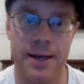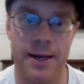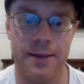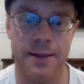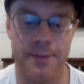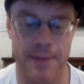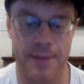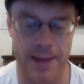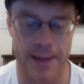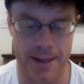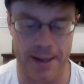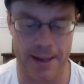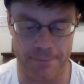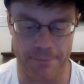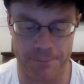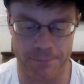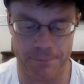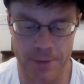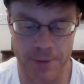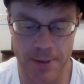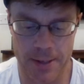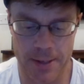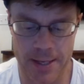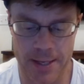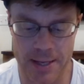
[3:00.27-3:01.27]
in that
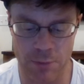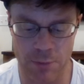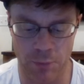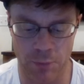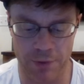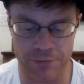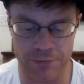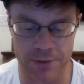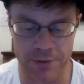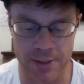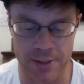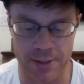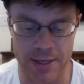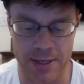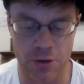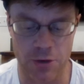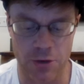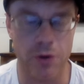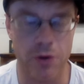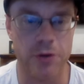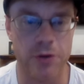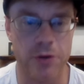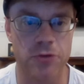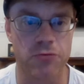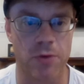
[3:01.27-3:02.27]
he
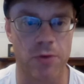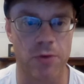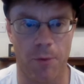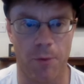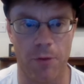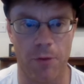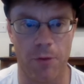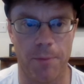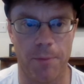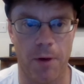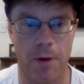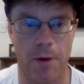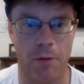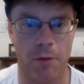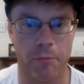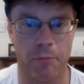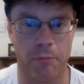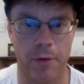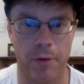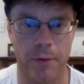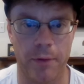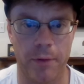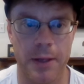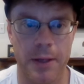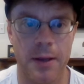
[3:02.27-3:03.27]
couldn't dribble the ball
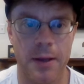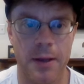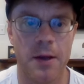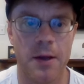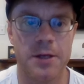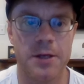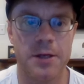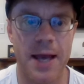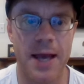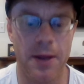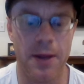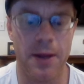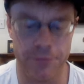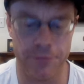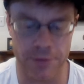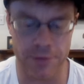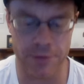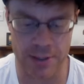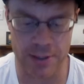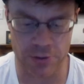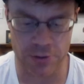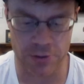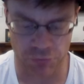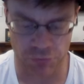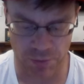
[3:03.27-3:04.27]
really.
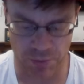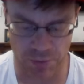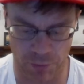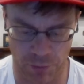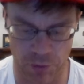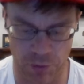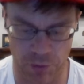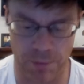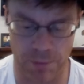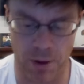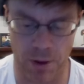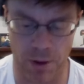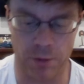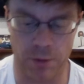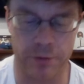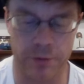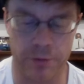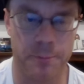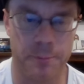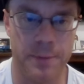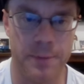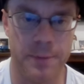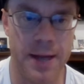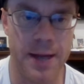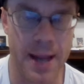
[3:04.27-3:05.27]
Townsend can dribble the ball a
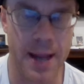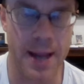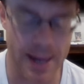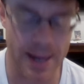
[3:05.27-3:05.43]
little bit